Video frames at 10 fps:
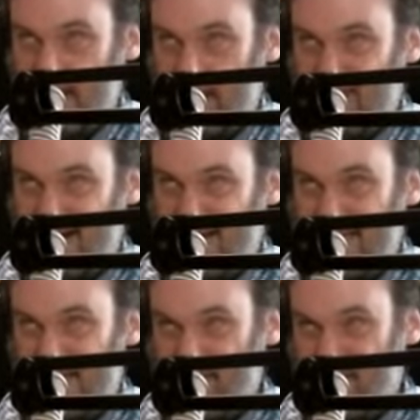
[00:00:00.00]
lot of
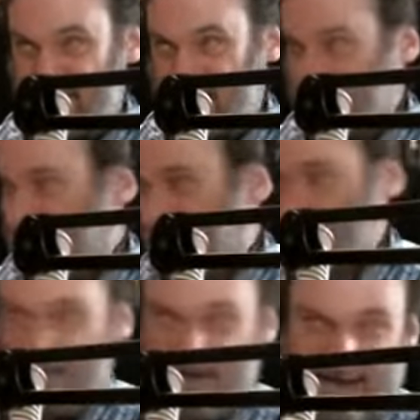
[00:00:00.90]
people did not
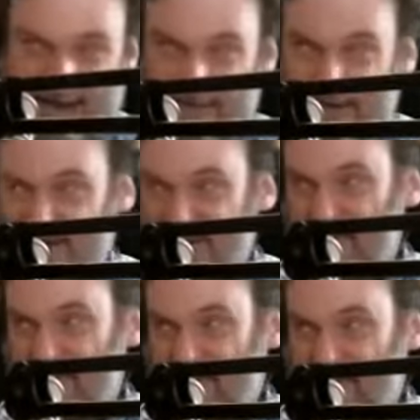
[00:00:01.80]
have that
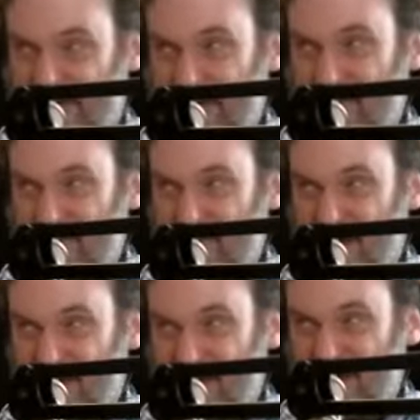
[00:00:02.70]
symptom, but that was my
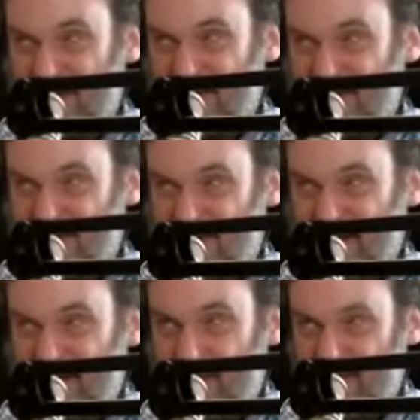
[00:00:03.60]

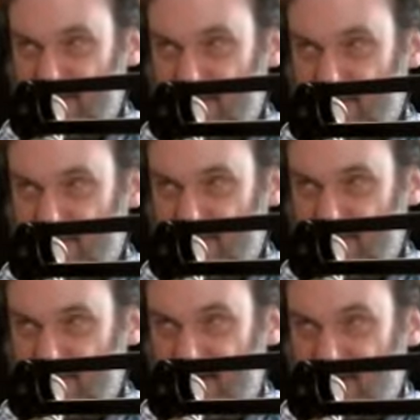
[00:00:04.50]
downside to
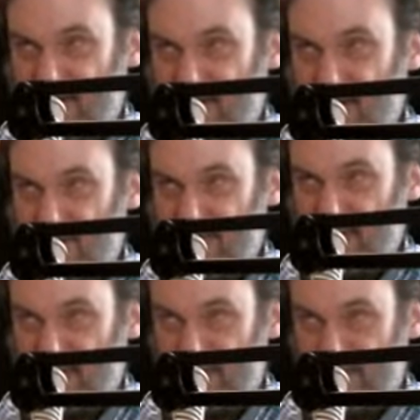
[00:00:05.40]
having COVID.
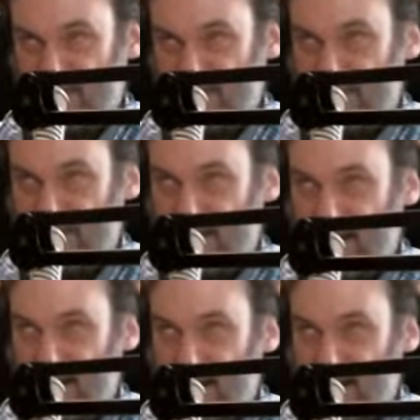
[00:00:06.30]
Was
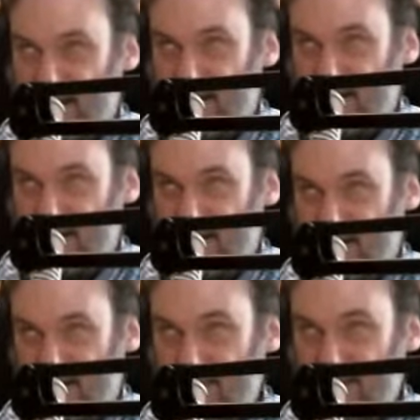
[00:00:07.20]

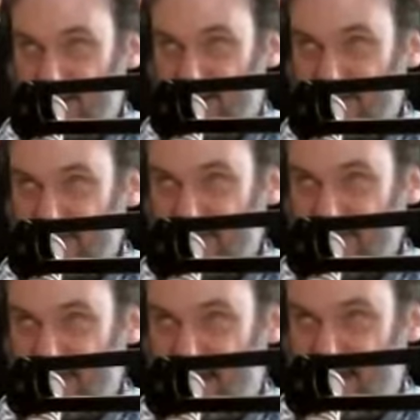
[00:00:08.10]
even when I was on
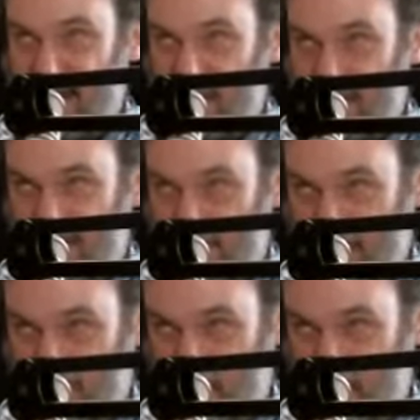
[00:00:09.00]
the air,
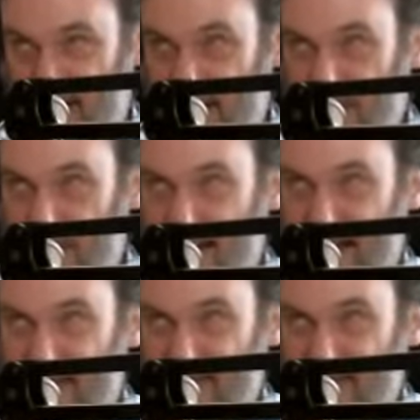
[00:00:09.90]
I had